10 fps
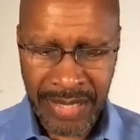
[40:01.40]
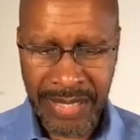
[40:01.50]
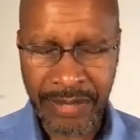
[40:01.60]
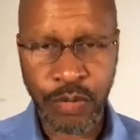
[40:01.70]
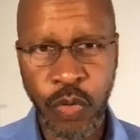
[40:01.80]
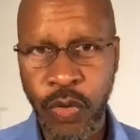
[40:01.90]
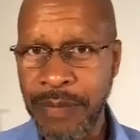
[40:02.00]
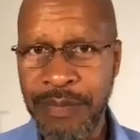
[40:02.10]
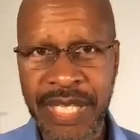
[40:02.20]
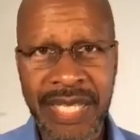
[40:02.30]
It
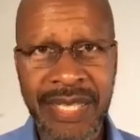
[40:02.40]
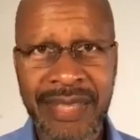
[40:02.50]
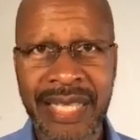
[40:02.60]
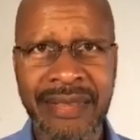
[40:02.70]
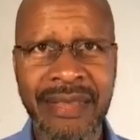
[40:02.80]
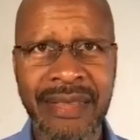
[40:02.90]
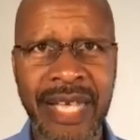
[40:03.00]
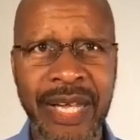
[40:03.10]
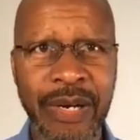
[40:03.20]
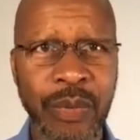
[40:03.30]
could be that
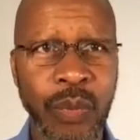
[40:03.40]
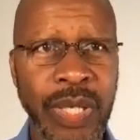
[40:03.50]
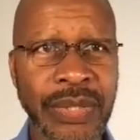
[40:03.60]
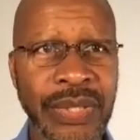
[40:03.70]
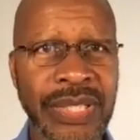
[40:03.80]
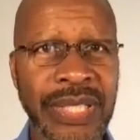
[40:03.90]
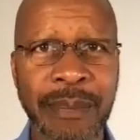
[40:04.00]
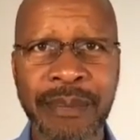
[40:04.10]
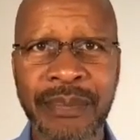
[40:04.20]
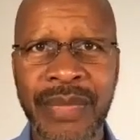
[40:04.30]
there was
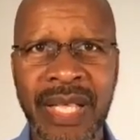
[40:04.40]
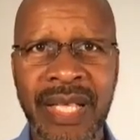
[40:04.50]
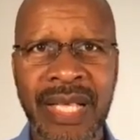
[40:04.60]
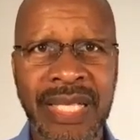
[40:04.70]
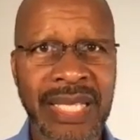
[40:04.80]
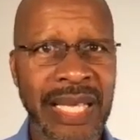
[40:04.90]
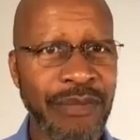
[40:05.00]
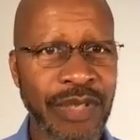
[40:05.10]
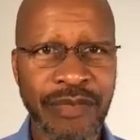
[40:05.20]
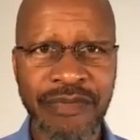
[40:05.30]
some
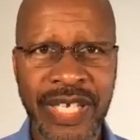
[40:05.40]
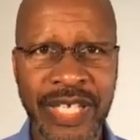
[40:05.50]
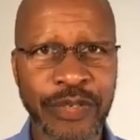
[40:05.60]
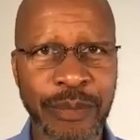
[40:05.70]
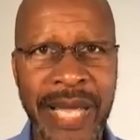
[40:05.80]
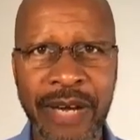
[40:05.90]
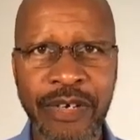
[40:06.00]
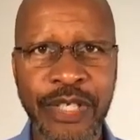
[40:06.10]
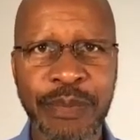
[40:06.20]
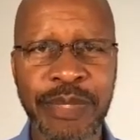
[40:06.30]
level of
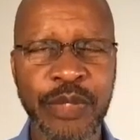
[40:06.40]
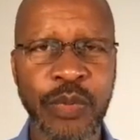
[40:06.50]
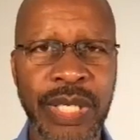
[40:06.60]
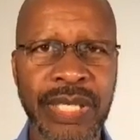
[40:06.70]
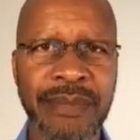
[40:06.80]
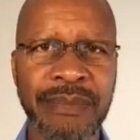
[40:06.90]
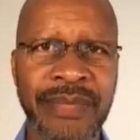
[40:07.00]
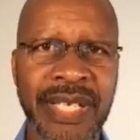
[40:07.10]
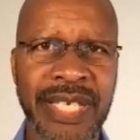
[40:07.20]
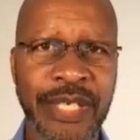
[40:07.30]
intermarriage between
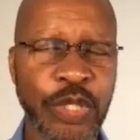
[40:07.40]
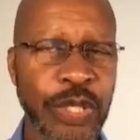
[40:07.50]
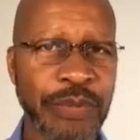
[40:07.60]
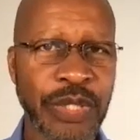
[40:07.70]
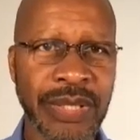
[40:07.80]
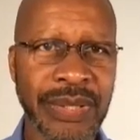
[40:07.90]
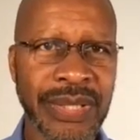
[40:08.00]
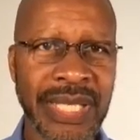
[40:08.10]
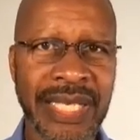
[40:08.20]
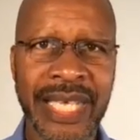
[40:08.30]

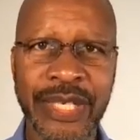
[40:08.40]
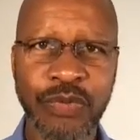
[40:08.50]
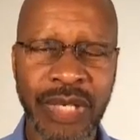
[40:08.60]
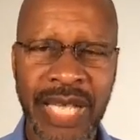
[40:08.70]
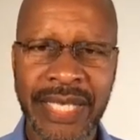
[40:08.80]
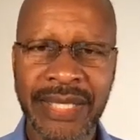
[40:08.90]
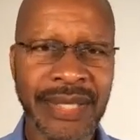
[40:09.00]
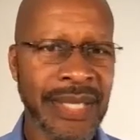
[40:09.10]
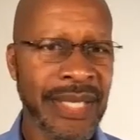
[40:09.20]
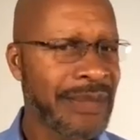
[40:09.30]
Egyptians and
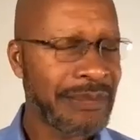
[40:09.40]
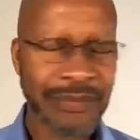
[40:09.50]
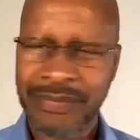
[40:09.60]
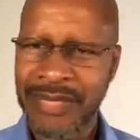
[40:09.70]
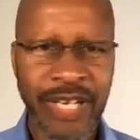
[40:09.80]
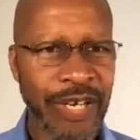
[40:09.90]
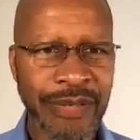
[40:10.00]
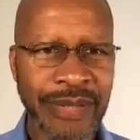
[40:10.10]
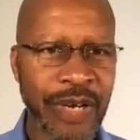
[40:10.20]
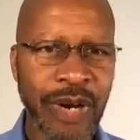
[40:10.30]
Israelites.
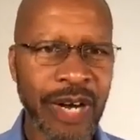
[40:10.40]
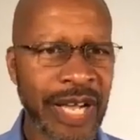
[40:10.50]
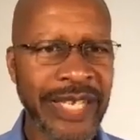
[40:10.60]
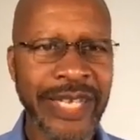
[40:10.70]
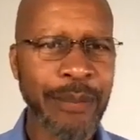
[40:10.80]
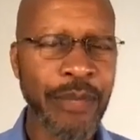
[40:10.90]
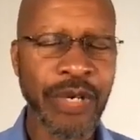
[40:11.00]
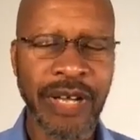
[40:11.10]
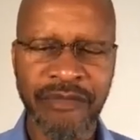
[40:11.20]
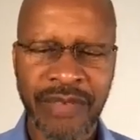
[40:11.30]
There are a
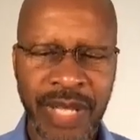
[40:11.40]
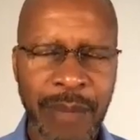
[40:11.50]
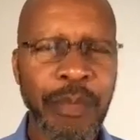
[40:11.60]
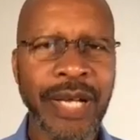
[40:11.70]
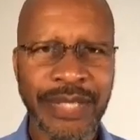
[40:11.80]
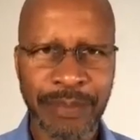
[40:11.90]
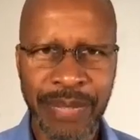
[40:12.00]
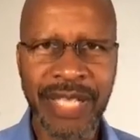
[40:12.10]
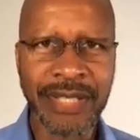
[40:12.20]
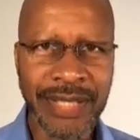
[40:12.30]
number of
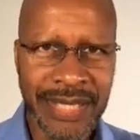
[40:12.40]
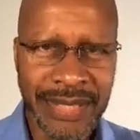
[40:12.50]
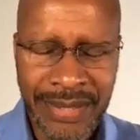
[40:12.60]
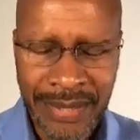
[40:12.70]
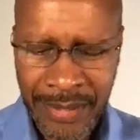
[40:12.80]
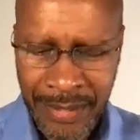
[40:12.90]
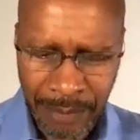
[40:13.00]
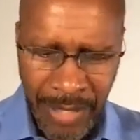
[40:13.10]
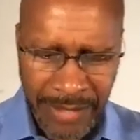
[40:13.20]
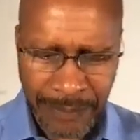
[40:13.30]
possibilities,
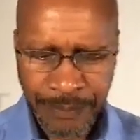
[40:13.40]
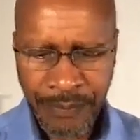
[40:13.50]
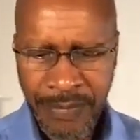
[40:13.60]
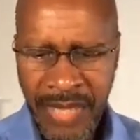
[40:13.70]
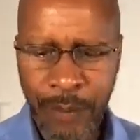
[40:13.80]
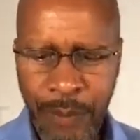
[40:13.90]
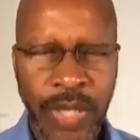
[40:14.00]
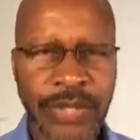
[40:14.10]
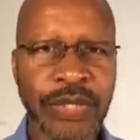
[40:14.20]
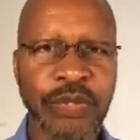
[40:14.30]
but it
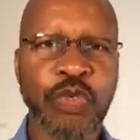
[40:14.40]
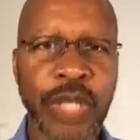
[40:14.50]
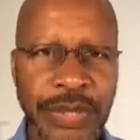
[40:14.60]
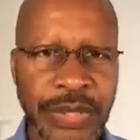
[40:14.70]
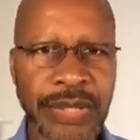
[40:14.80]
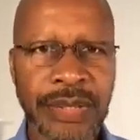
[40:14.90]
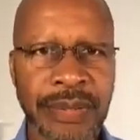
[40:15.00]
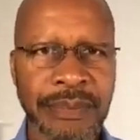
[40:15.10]
wasn't just